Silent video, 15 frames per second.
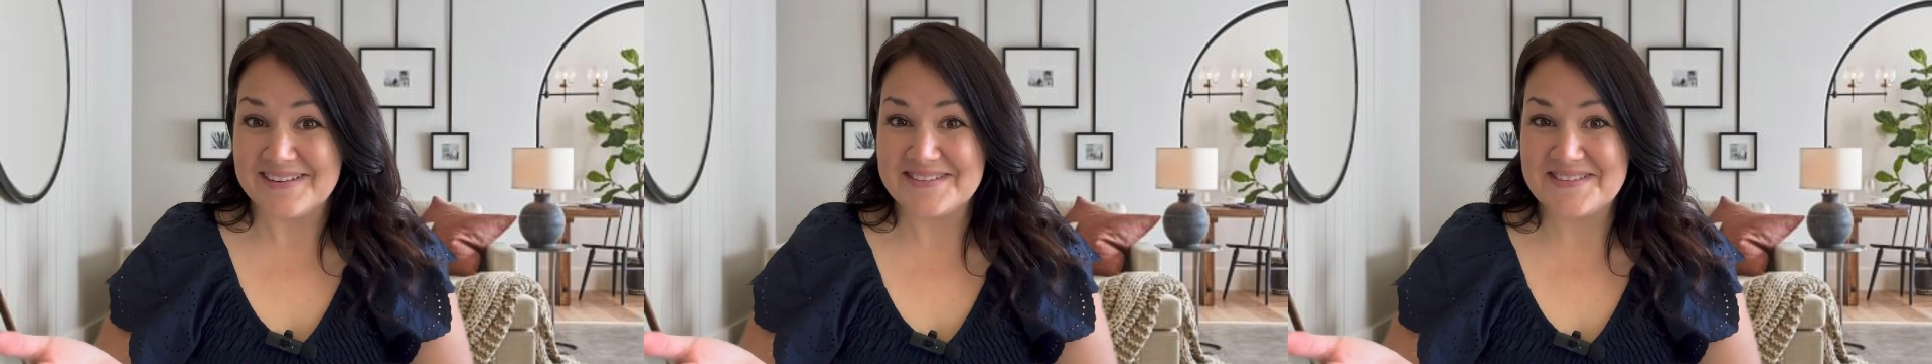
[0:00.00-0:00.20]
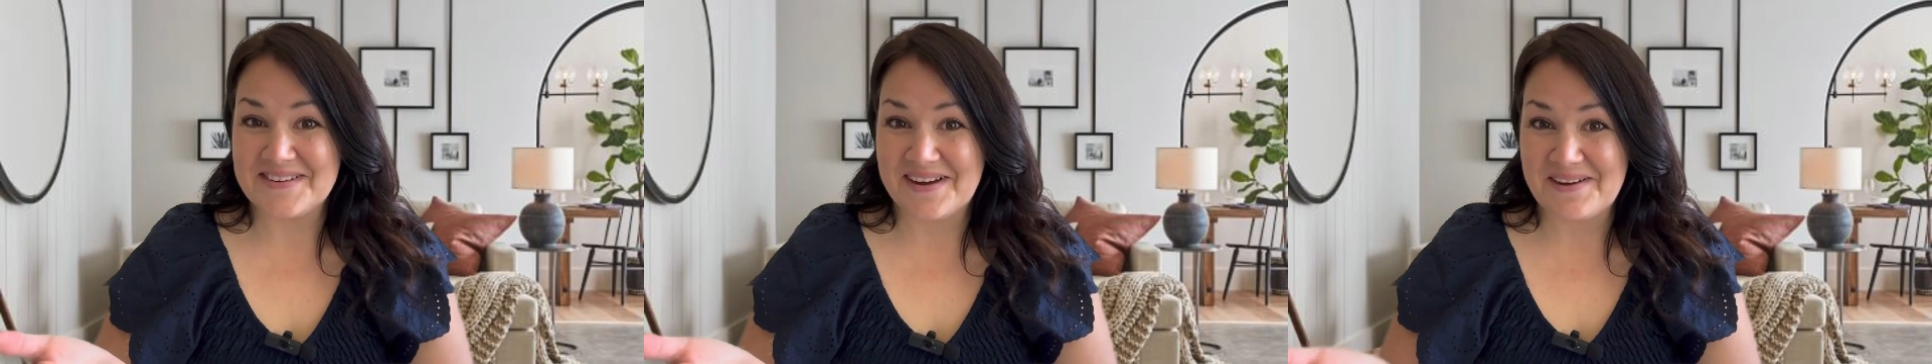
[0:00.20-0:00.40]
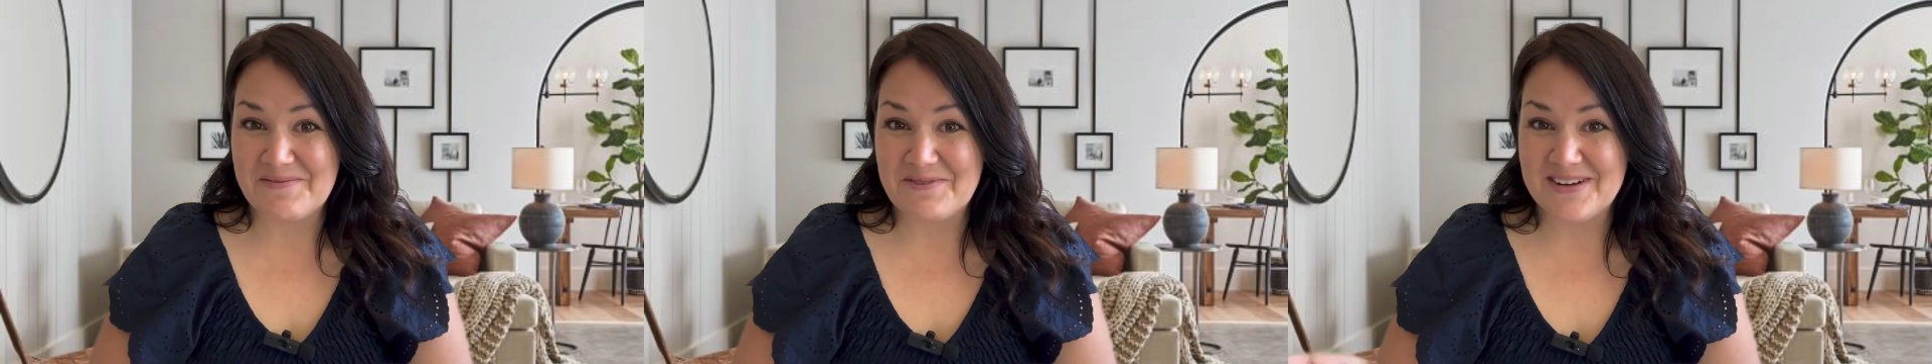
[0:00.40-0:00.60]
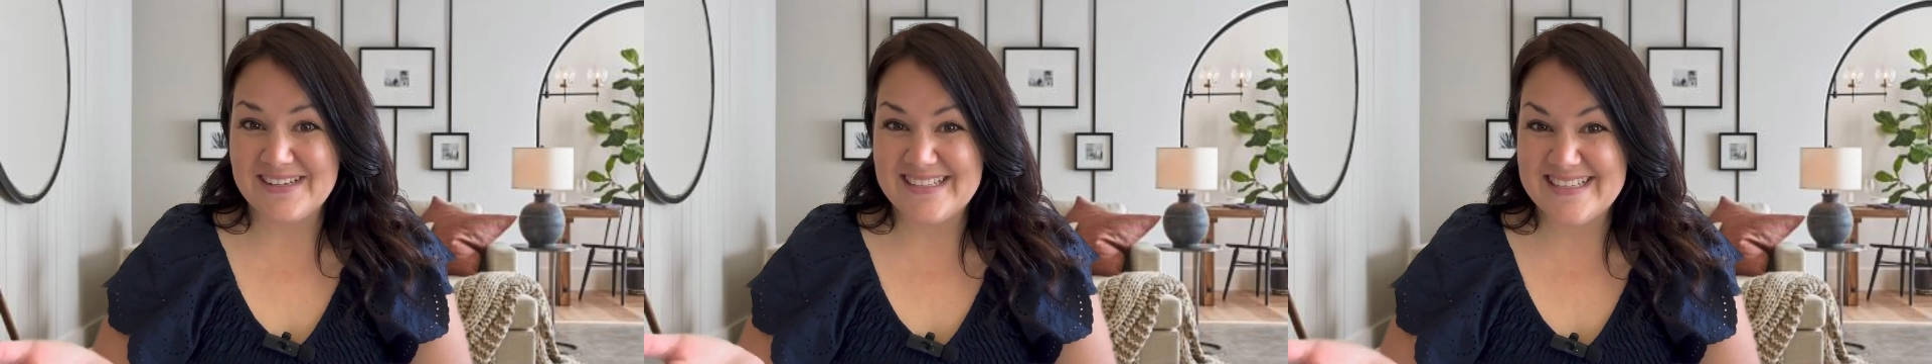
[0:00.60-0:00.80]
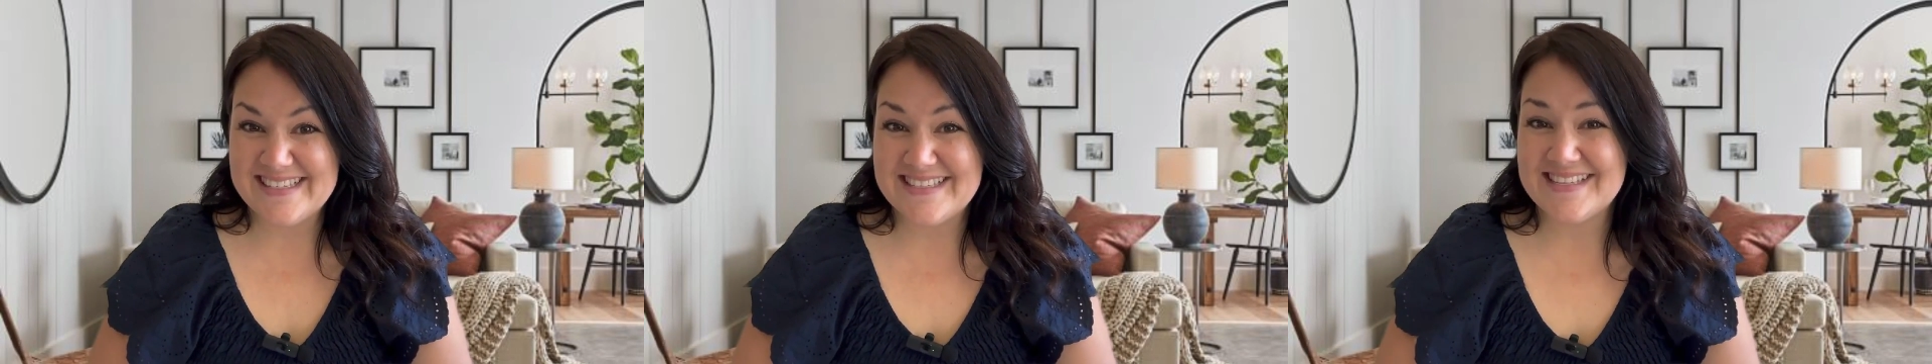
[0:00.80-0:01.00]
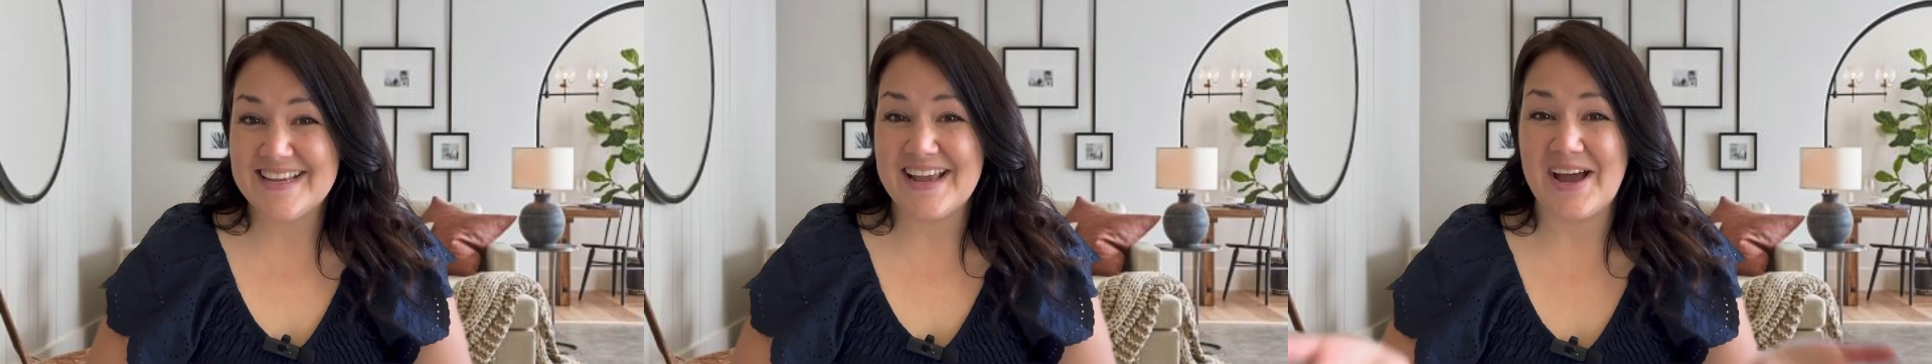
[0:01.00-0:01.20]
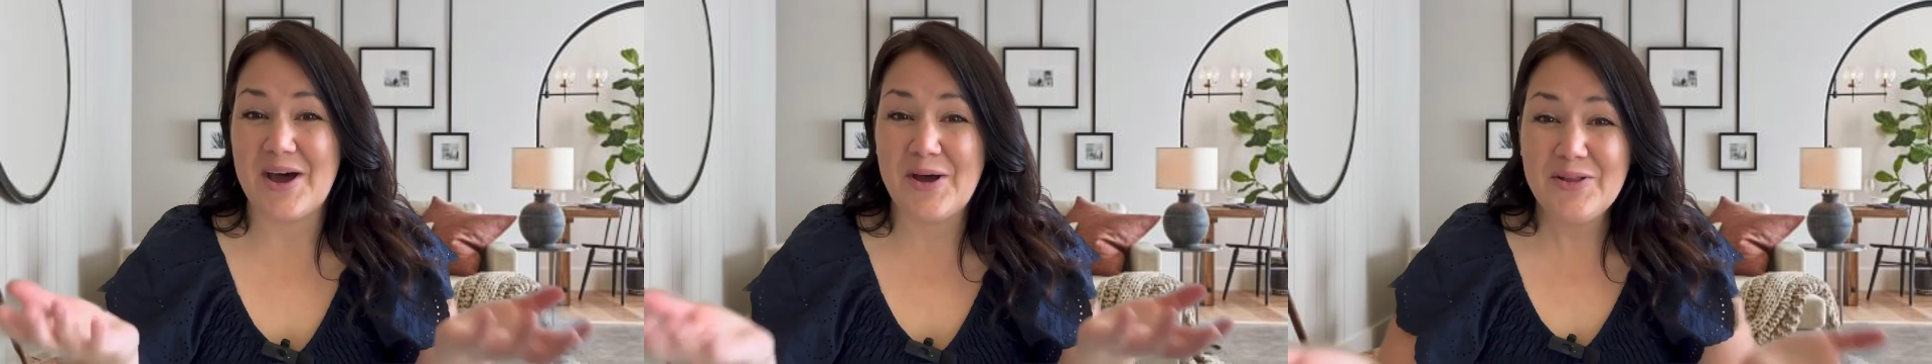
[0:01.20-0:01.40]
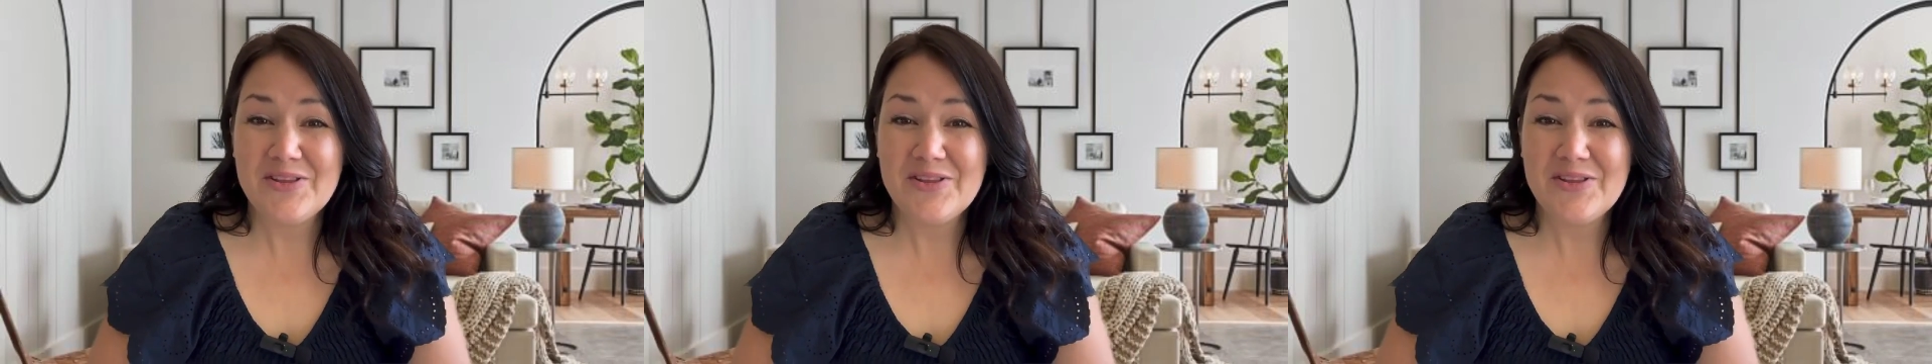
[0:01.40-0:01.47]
so I want to see how